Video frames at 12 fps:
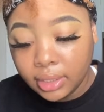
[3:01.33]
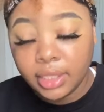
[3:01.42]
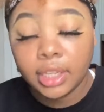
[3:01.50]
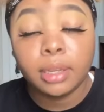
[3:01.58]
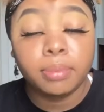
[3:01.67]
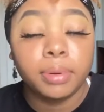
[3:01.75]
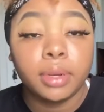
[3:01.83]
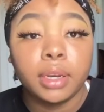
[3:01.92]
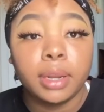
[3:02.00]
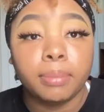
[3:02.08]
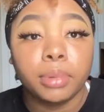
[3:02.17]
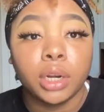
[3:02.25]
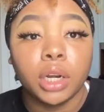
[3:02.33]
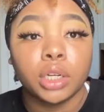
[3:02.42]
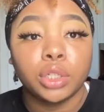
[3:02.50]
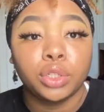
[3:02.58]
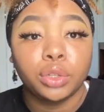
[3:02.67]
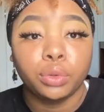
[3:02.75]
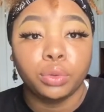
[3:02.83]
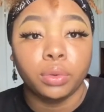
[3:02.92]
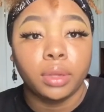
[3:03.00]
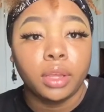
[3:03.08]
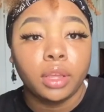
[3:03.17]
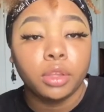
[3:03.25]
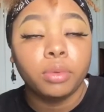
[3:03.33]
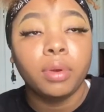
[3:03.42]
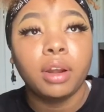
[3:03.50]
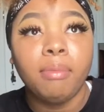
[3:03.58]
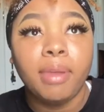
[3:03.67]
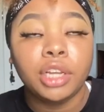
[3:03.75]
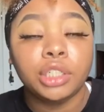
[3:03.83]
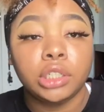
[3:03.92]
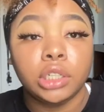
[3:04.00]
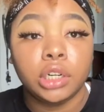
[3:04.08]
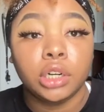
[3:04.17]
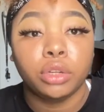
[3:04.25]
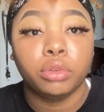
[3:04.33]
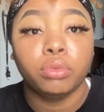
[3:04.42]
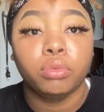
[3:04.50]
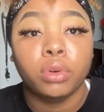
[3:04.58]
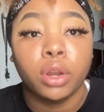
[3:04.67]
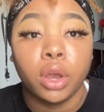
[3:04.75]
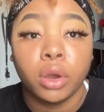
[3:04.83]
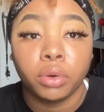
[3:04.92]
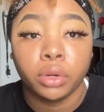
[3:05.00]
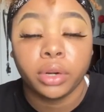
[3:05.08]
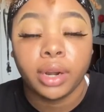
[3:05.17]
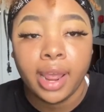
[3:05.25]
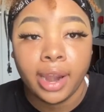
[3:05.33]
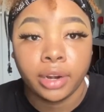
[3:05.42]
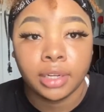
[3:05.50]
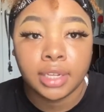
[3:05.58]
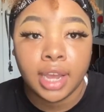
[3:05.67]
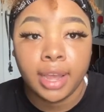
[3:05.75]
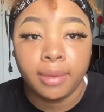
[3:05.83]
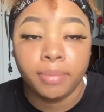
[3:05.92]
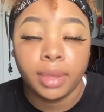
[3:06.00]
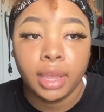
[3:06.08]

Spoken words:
Tip number 2, you want to make sure you know your hair type,